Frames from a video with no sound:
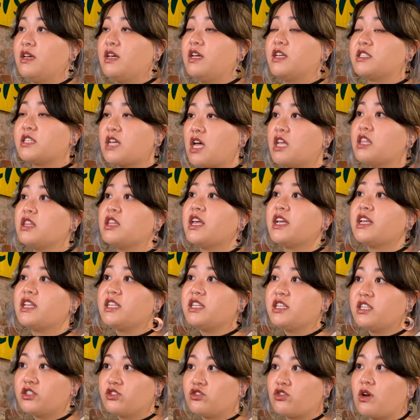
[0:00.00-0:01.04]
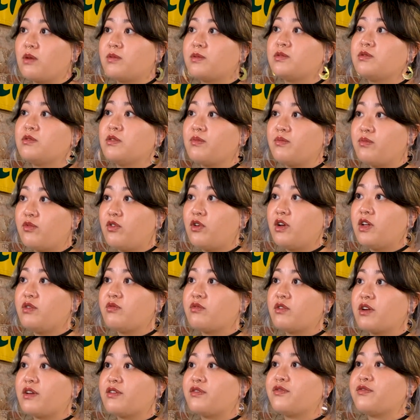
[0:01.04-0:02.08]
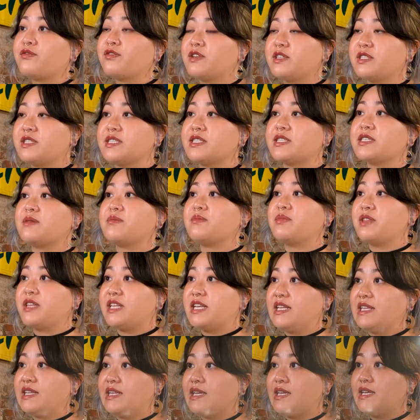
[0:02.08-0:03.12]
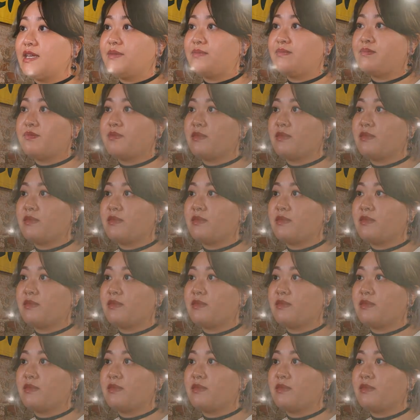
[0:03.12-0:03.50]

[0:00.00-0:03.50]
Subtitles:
it's unlikely to drop to a point where it freezes completely.